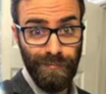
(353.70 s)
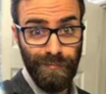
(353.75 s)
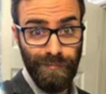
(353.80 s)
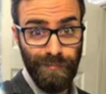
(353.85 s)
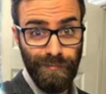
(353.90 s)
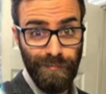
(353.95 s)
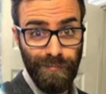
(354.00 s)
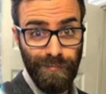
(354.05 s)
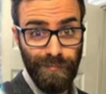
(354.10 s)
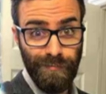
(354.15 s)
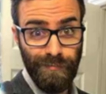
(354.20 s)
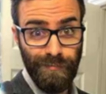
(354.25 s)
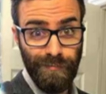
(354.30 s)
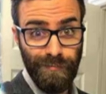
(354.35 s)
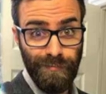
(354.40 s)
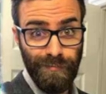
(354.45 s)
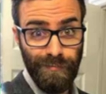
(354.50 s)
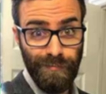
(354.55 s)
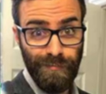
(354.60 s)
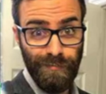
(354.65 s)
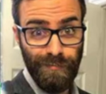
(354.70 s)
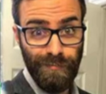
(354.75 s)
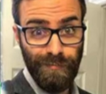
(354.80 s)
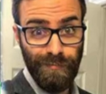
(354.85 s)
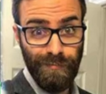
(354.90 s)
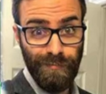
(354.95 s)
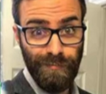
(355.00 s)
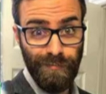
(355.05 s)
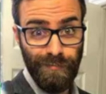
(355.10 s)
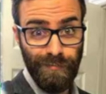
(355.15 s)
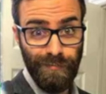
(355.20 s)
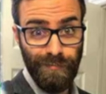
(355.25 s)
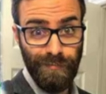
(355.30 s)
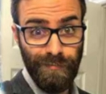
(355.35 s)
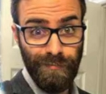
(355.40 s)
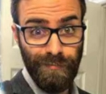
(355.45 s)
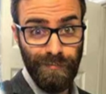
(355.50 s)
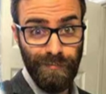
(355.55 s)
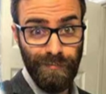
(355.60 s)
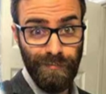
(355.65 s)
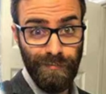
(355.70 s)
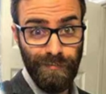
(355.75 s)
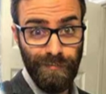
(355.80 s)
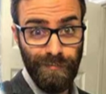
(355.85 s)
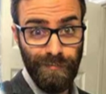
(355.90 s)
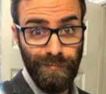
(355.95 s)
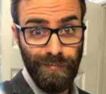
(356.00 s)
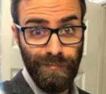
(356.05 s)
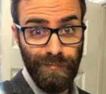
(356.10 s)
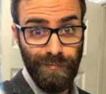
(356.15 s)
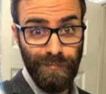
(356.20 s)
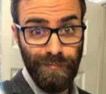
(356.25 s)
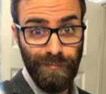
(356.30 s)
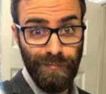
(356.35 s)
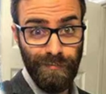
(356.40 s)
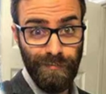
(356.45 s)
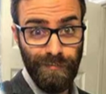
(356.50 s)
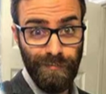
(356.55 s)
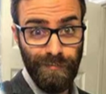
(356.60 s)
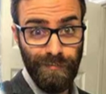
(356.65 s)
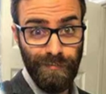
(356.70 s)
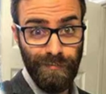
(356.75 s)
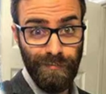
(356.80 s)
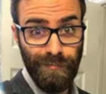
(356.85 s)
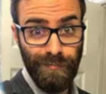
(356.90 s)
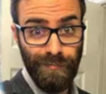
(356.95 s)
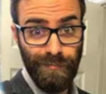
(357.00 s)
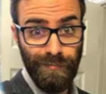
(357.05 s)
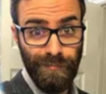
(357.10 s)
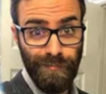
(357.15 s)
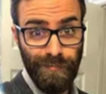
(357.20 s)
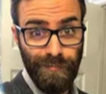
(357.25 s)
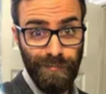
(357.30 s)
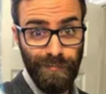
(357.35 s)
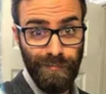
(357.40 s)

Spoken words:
[no speech]